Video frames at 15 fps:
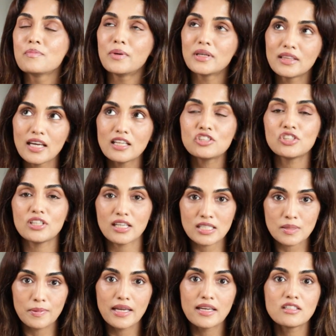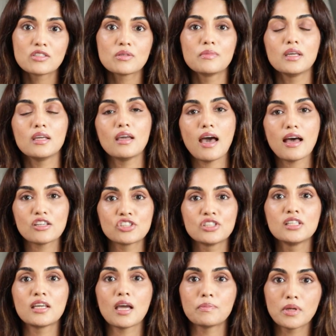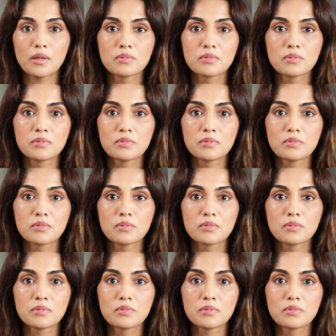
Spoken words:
But then she explained to me, as she kept